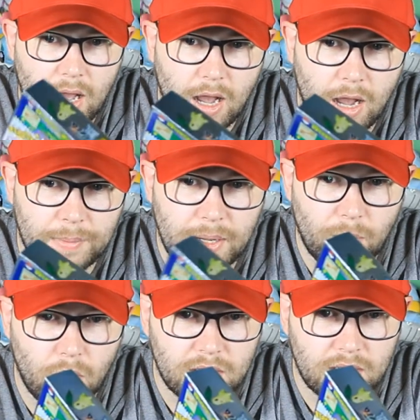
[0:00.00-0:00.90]

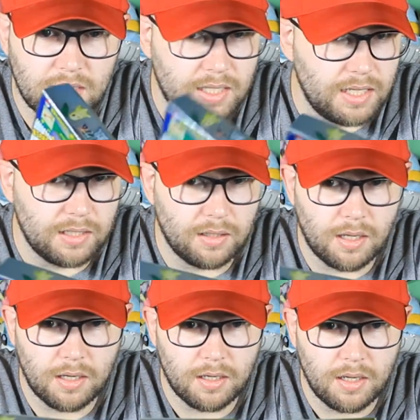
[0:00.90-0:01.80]
It wasn't
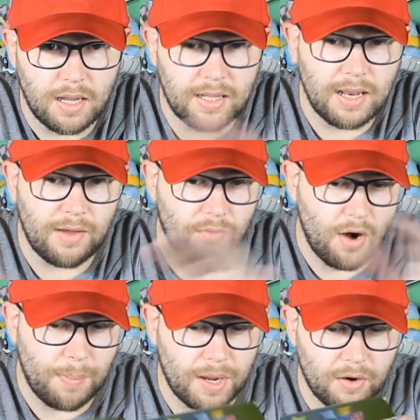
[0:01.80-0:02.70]
sealed. It did have a
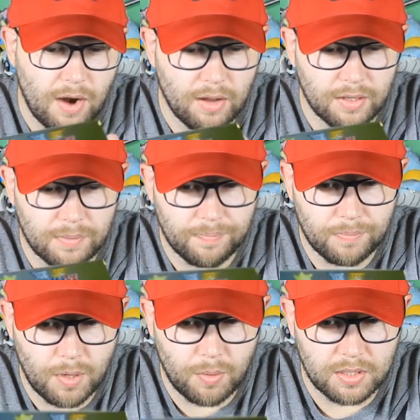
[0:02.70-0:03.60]
wrapping around it,
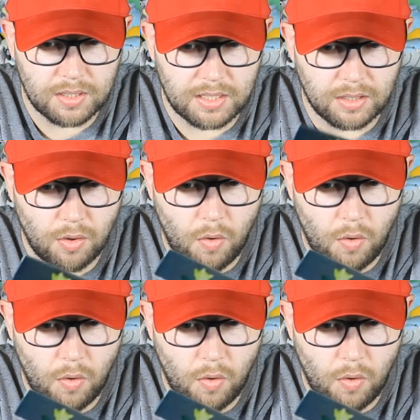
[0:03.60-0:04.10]
but it wasn't sealed.